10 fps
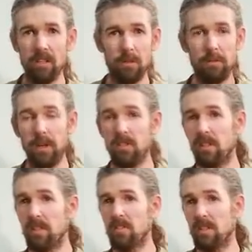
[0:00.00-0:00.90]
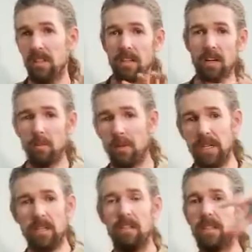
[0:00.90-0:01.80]
to function, is that up
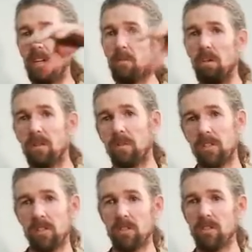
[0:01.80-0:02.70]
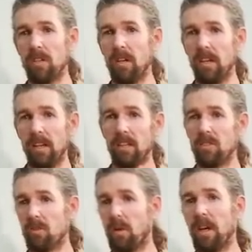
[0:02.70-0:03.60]
here in the headwater regions,
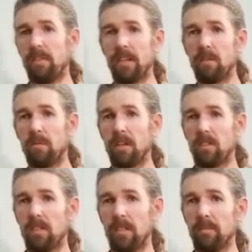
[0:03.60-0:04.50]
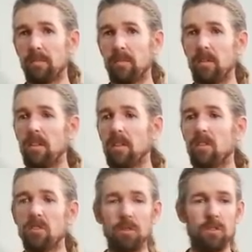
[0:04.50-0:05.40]
it's thriving and functioning.
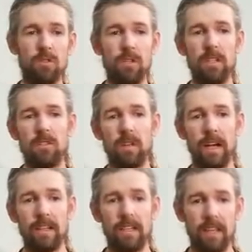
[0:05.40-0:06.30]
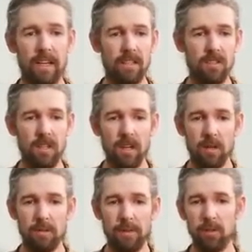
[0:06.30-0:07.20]
So those trees are acting as
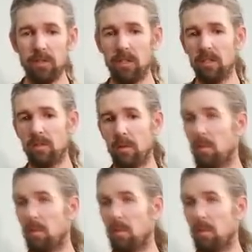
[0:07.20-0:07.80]
filters for